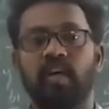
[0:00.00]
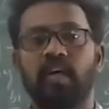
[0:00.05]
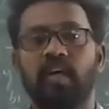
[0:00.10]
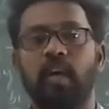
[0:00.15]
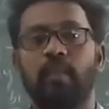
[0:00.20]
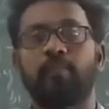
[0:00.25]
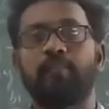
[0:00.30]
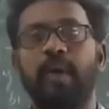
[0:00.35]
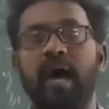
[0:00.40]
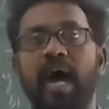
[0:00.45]

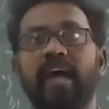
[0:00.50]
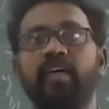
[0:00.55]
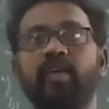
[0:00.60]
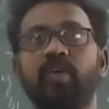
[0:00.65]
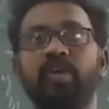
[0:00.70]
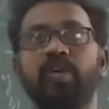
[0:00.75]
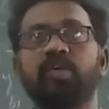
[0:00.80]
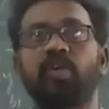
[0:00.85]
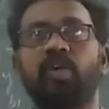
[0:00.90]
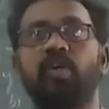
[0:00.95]

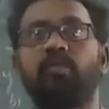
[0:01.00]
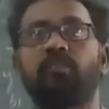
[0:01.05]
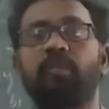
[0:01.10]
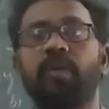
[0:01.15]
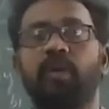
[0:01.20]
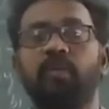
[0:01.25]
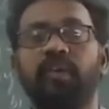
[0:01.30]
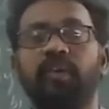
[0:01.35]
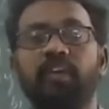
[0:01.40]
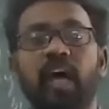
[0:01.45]
Comparison of
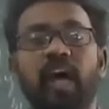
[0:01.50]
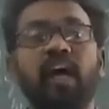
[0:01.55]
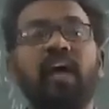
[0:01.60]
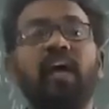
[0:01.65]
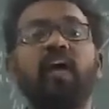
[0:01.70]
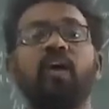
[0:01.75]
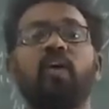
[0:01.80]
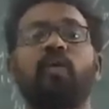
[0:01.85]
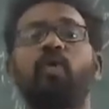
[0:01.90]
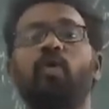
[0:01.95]
between
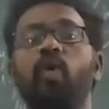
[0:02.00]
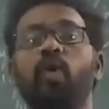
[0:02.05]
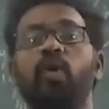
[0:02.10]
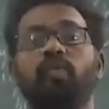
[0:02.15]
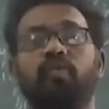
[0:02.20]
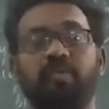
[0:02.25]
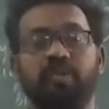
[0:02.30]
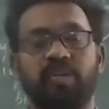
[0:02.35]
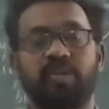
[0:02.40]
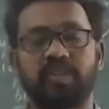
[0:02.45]
the
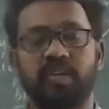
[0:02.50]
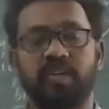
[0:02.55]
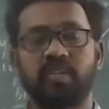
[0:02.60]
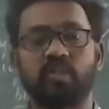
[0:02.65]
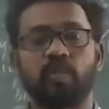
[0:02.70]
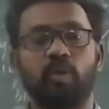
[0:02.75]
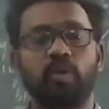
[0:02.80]
coefficients.